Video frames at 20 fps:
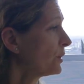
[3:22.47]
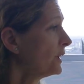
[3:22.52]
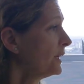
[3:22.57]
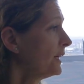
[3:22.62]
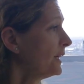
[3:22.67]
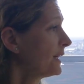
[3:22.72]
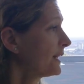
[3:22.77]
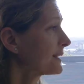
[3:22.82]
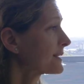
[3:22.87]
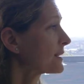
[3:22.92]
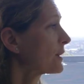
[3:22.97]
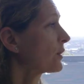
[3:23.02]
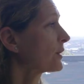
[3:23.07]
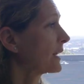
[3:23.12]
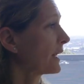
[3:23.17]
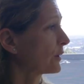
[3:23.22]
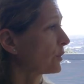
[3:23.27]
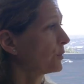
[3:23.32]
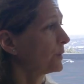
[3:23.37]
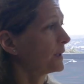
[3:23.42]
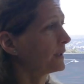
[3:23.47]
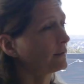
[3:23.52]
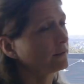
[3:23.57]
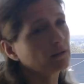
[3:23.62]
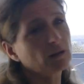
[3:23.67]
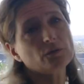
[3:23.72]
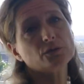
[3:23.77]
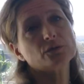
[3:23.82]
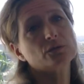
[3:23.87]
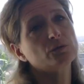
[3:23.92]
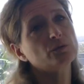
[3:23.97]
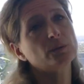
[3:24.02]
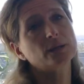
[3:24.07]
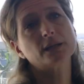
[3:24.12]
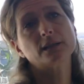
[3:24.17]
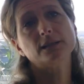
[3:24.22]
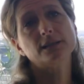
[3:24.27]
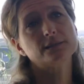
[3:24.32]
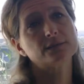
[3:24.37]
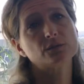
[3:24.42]
So it's not like we're not
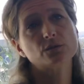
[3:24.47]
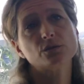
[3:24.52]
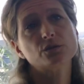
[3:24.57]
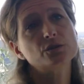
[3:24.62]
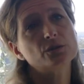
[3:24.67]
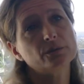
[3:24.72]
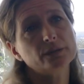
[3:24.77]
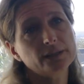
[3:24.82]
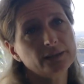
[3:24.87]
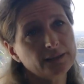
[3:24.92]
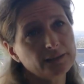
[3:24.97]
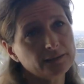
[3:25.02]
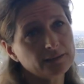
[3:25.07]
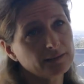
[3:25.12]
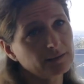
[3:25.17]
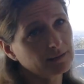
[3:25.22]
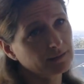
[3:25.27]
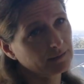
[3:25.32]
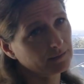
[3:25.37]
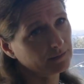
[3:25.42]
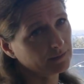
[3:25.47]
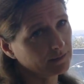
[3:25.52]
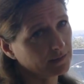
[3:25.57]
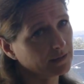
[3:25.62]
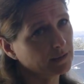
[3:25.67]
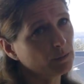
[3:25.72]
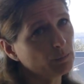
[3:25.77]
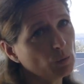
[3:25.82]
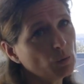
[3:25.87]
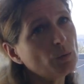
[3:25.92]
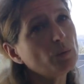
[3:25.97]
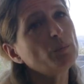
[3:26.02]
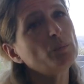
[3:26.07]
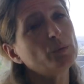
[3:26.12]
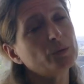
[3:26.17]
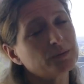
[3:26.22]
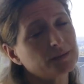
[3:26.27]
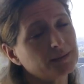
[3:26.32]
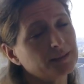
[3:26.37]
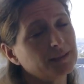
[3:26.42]
doing any surgery anymore,
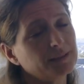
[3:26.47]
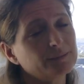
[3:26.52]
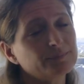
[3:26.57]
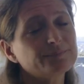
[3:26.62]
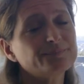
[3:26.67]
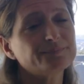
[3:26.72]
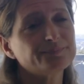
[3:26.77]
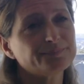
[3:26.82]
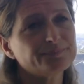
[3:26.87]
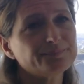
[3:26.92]
but yeah.